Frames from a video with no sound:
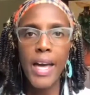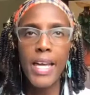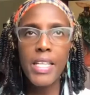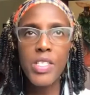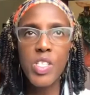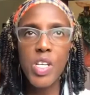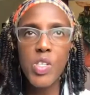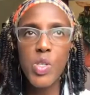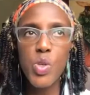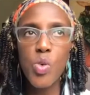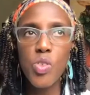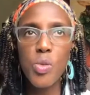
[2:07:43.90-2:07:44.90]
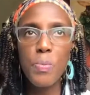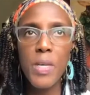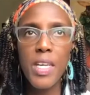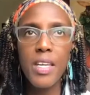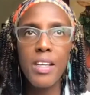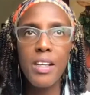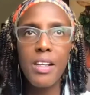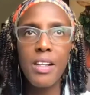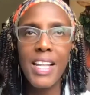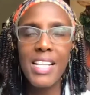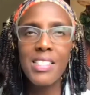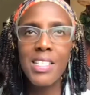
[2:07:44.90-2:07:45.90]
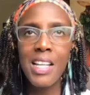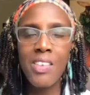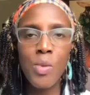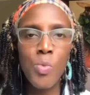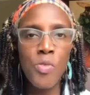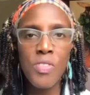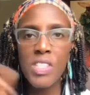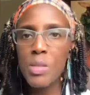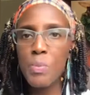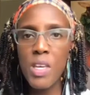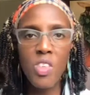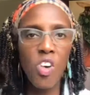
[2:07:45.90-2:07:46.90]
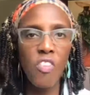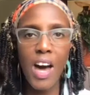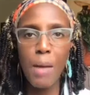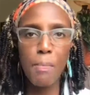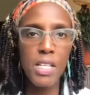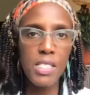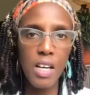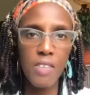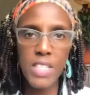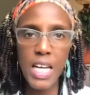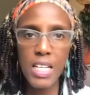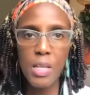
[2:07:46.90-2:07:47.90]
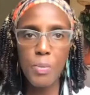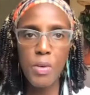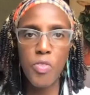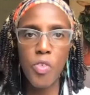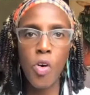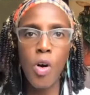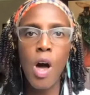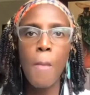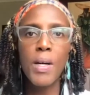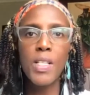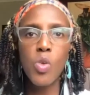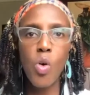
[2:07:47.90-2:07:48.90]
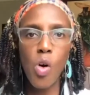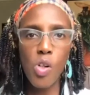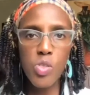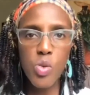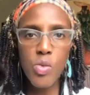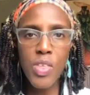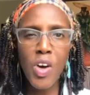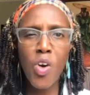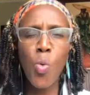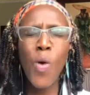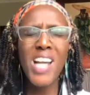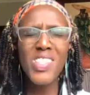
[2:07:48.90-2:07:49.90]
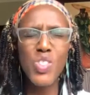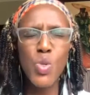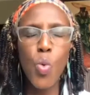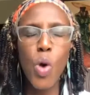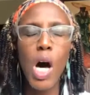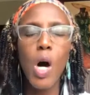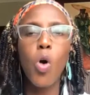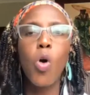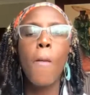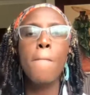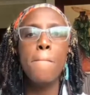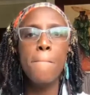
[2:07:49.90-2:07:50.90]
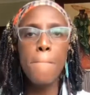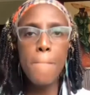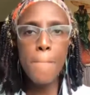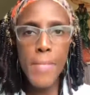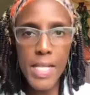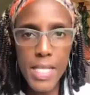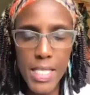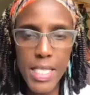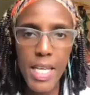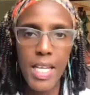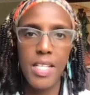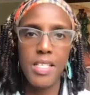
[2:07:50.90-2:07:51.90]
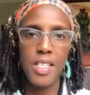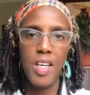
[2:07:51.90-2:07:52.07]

it just showed me, let's remove this myth of I must have done it before, but also that once you are committed